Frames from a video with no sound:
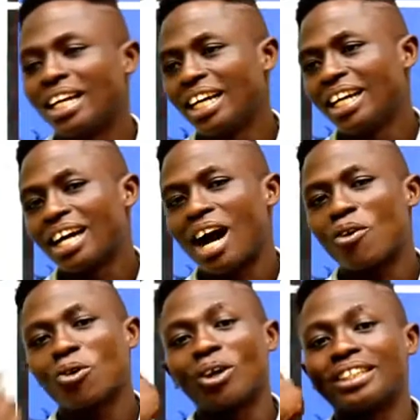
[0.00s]
I don't know
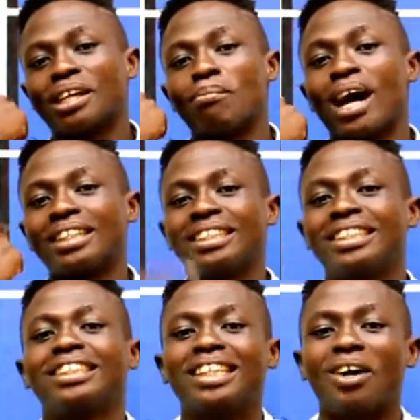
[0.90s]
what's in a back seat
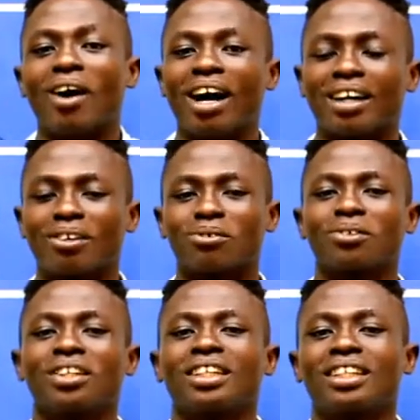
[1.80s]
near.
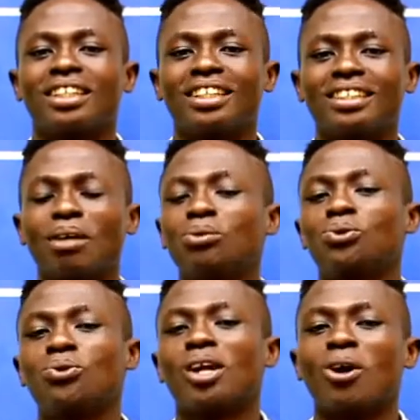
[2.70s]
Them
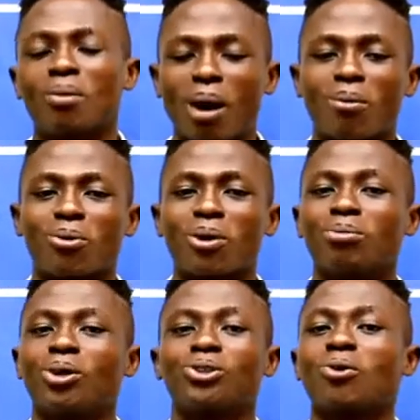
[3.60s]
school all about okay, me
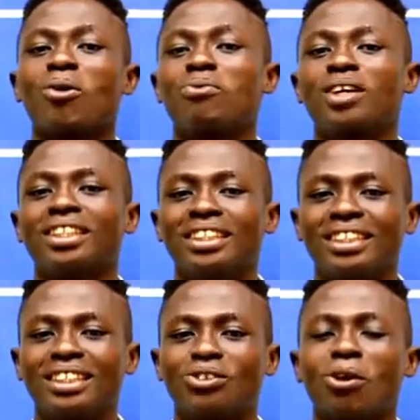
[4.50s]
sure won't feel
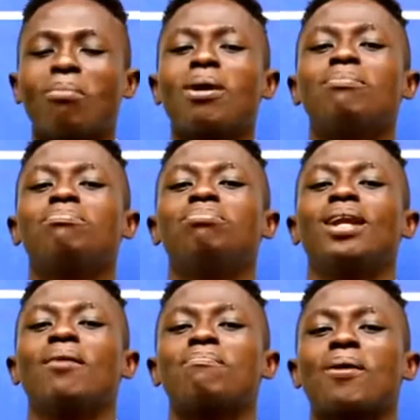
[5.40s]
easy. Well, be
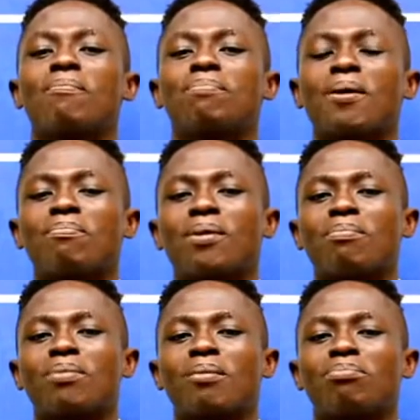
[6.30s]
blip pop.
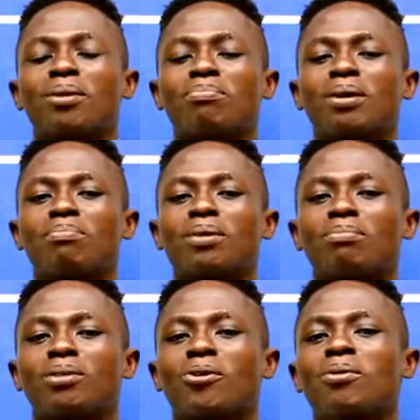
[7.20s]

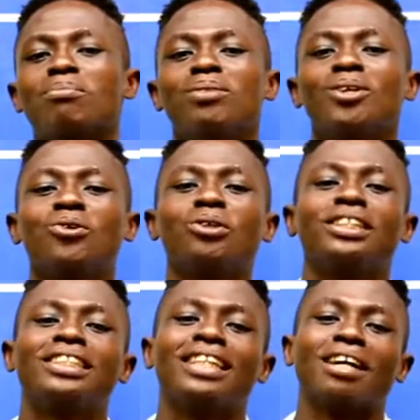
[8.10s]
We blew the
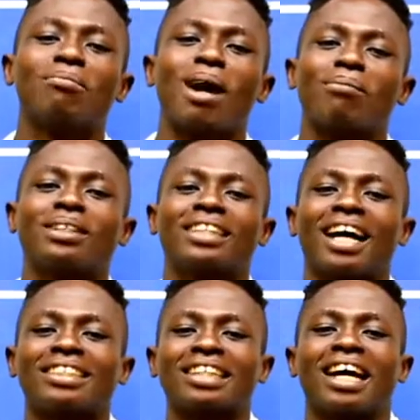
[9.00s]
machine and my
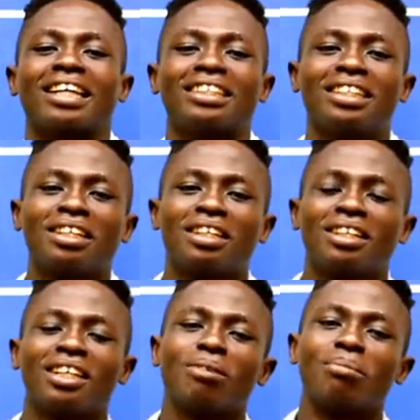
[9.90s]
Tarzan. In my